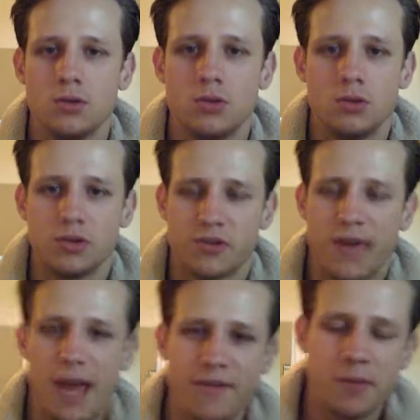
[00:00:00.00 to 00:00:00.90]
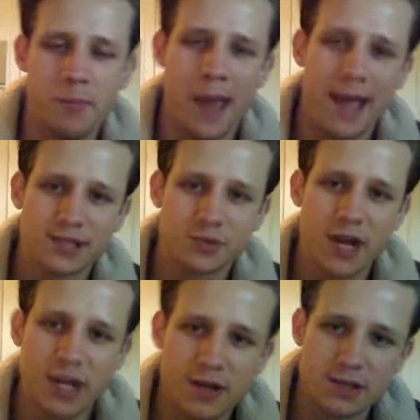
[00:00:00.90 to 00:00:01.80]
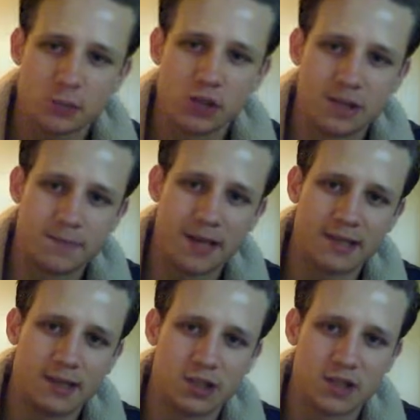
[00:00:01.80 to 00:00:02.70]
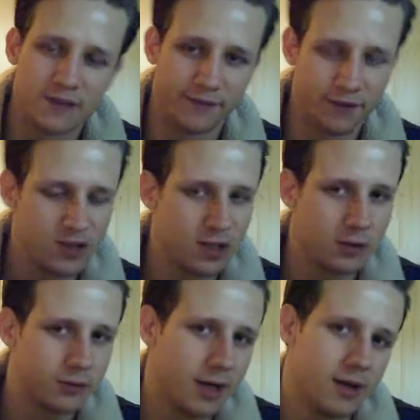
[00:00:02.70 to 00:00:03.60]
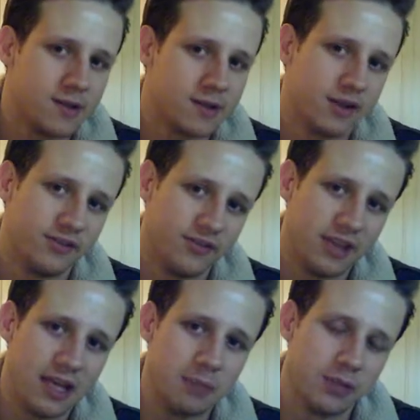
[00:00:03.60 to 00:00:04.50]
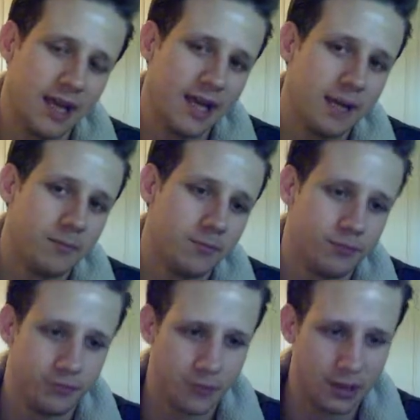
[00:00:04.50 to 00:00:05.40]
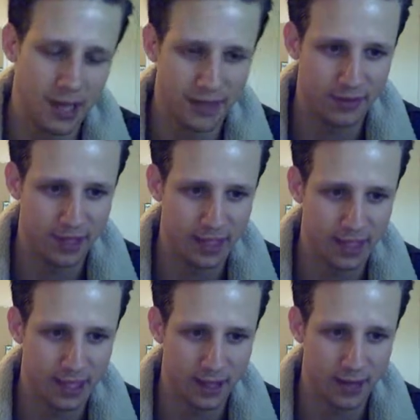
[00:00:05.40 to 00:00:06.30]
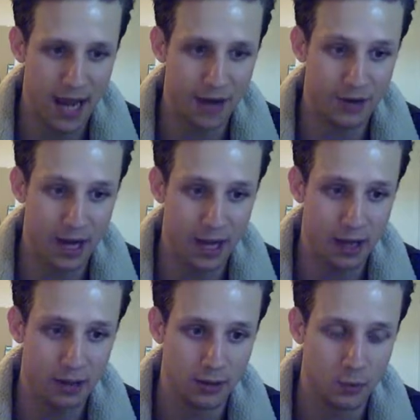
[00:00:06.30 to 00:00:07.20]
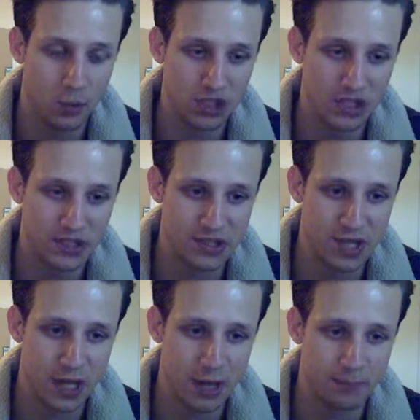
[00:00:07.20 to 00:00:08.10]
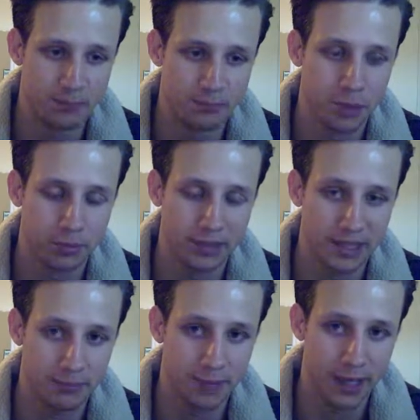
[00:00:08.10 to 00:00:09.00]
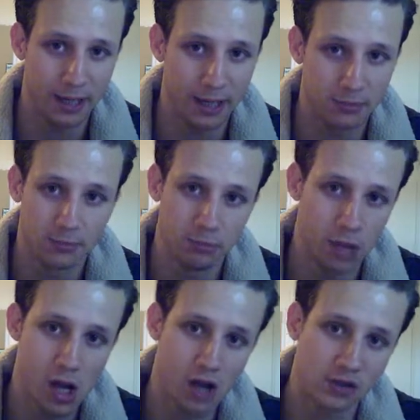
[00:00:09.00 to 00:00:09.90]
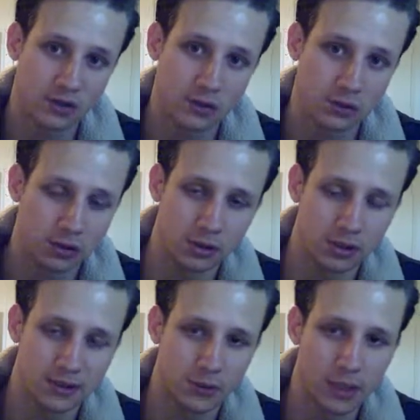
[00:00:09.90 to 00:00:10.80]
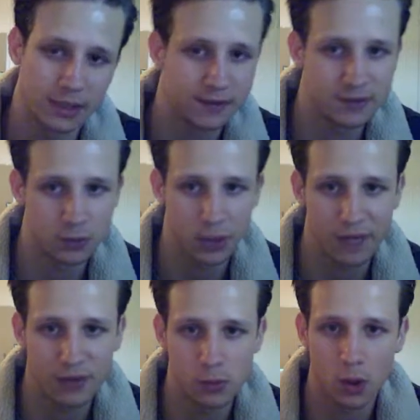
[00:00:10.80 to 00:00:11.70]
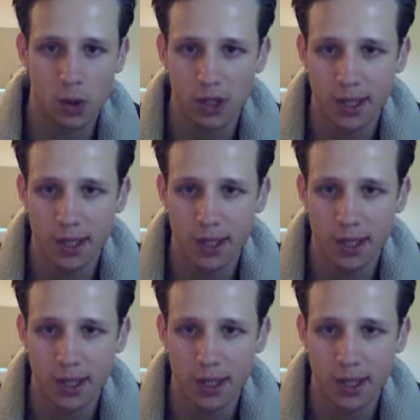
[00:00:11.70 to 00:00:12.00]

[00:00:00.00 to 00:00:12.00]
So we have the mass radius, which is basically just the physical radius of the planet, like the area which is populated by blocks or squares or whatever you want to call it.